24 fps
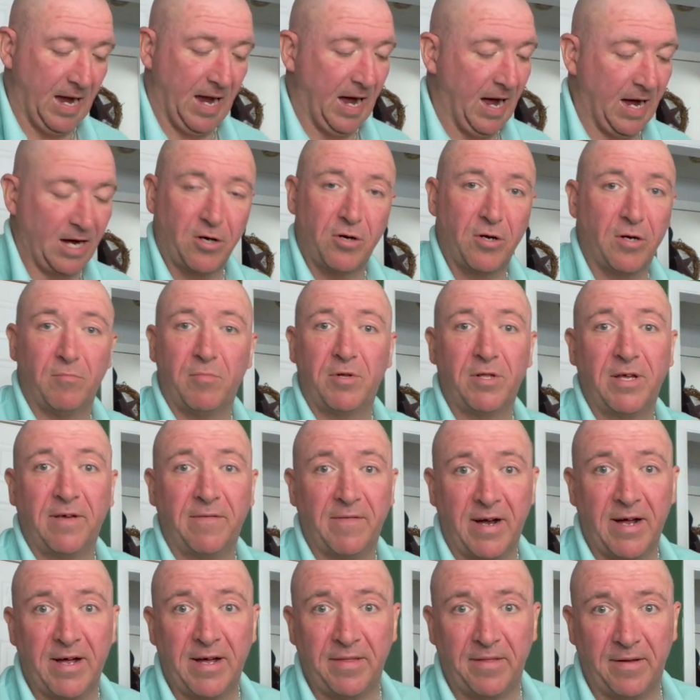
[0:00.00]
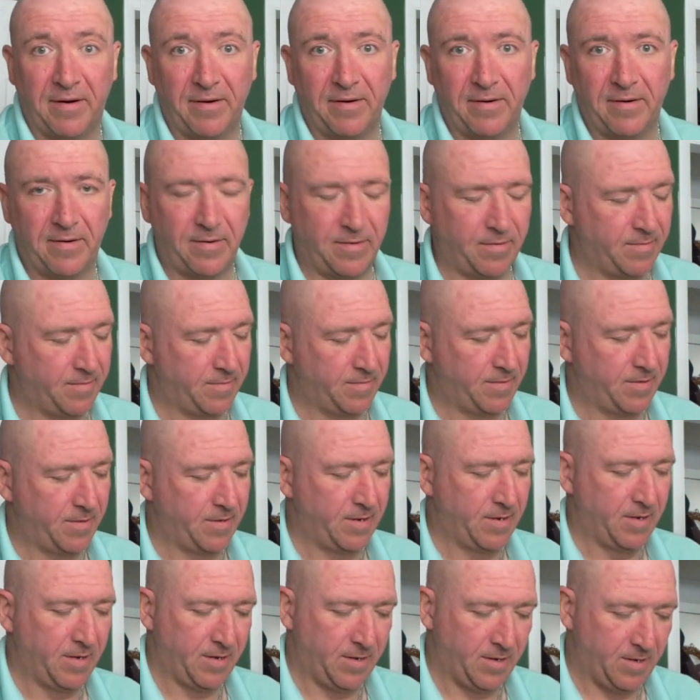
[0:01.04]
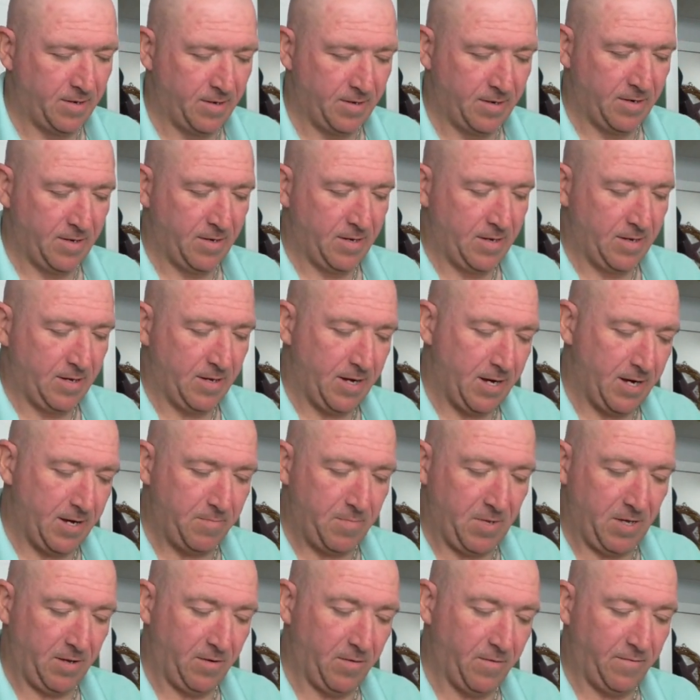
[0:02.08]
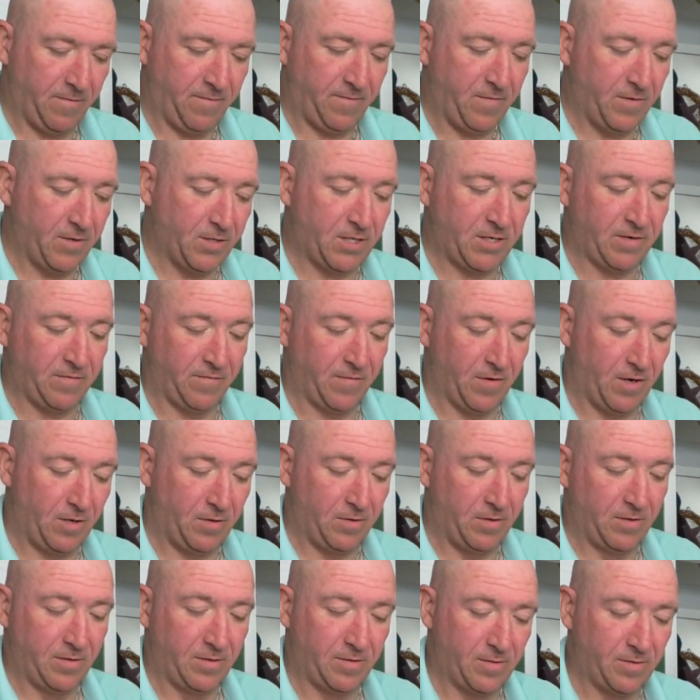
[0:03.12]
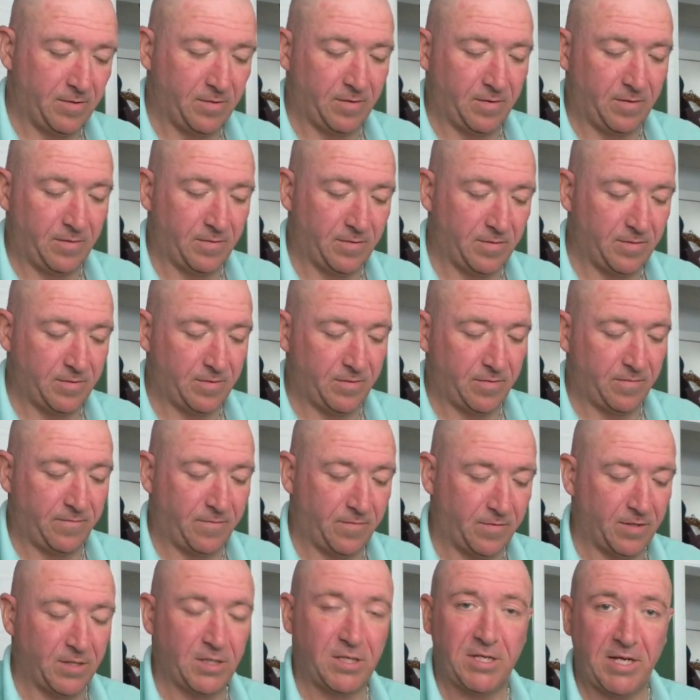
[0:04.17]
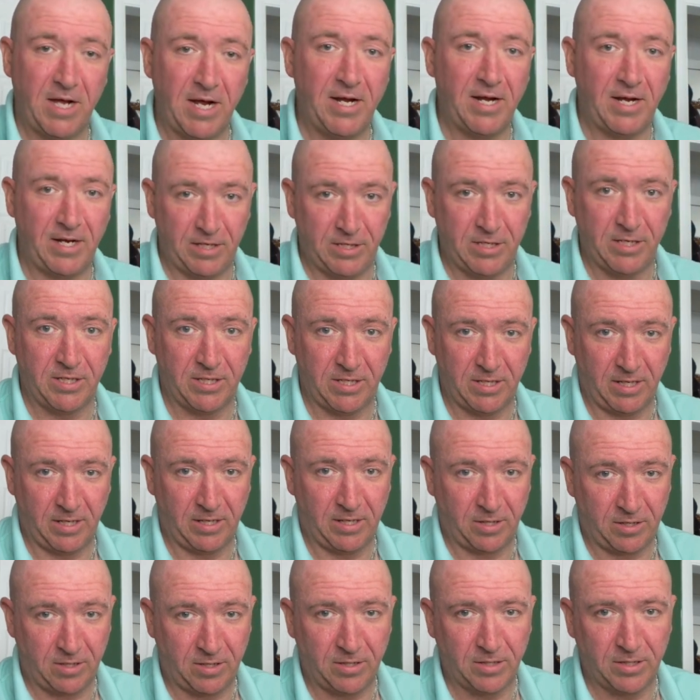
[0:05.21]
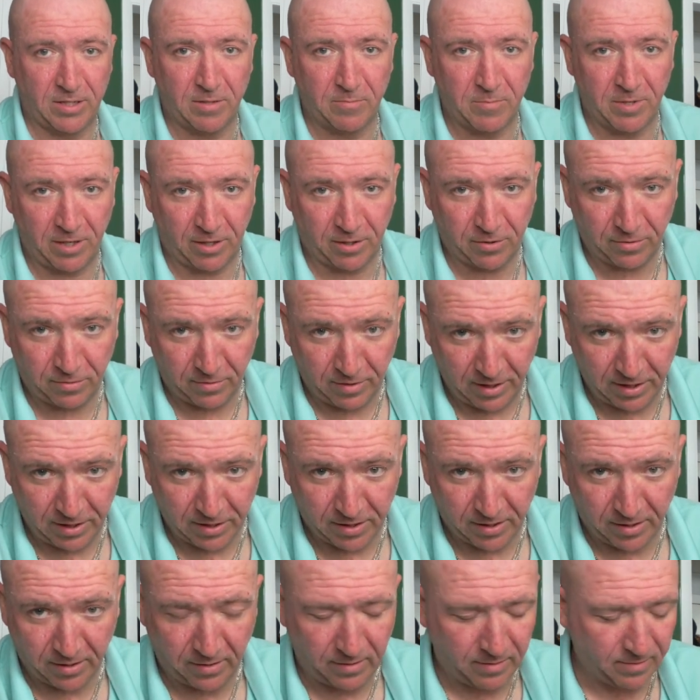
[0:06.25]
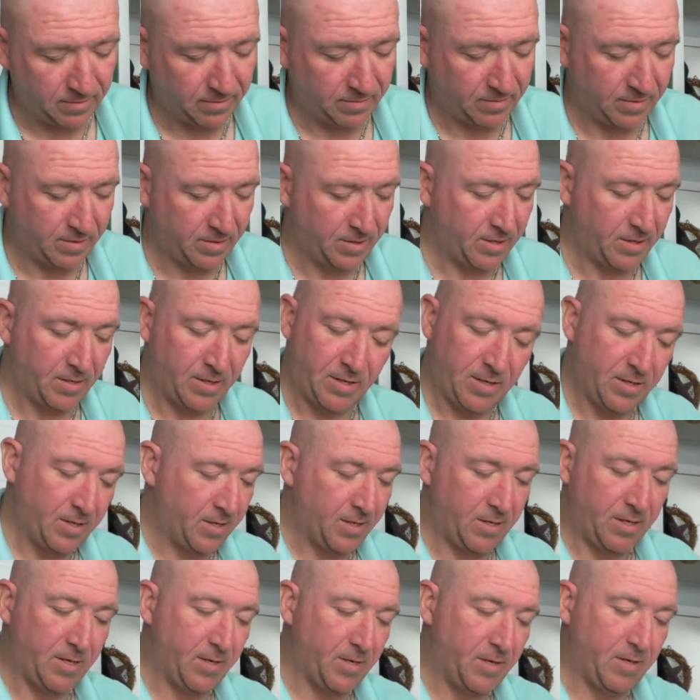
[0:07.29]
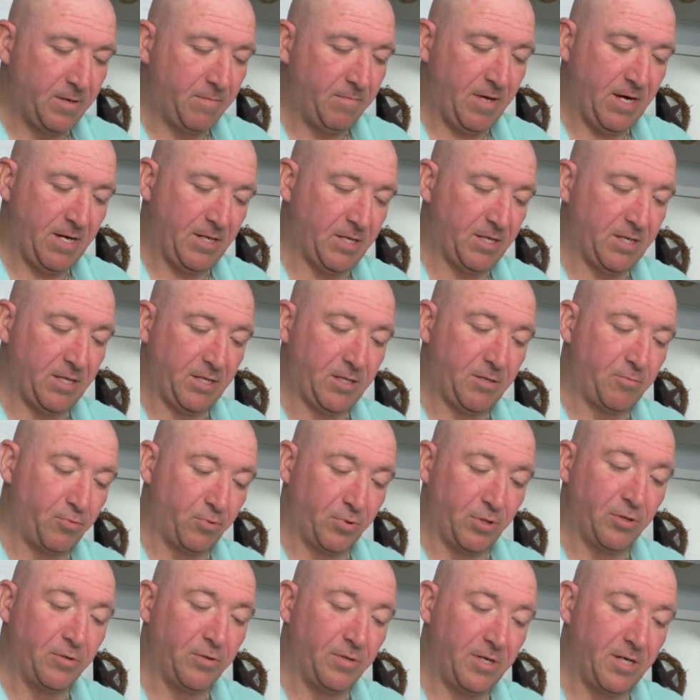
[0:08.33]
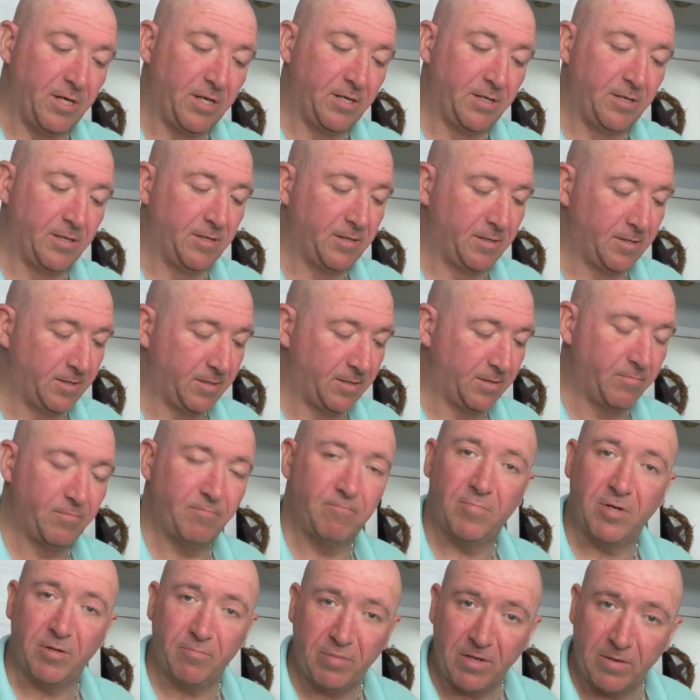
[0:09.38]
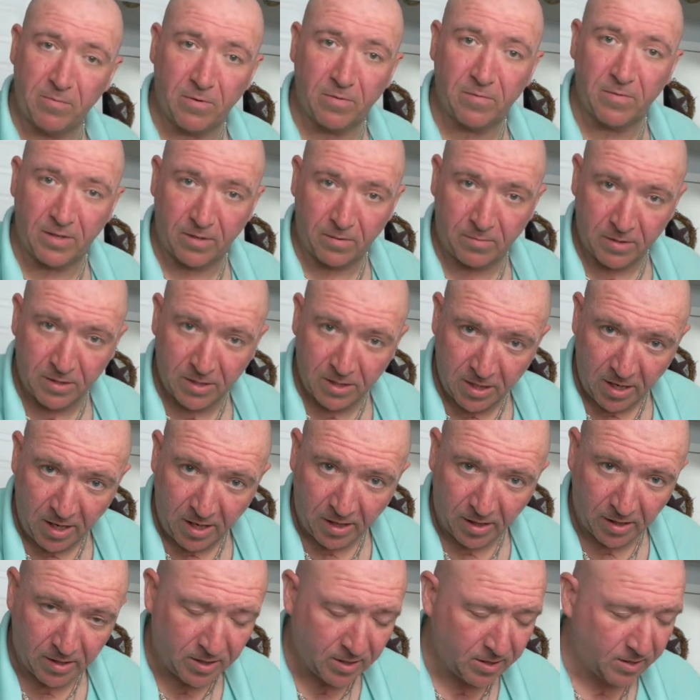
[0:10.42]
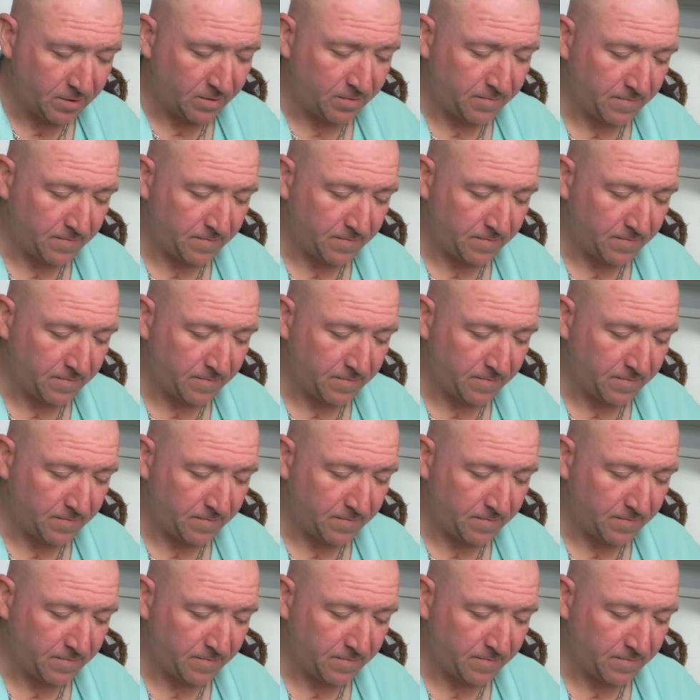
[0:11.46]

I couldn't believe it either. I mean, first of all, for a state agency to call somebody crazy, that's just rude. But people make mistakes.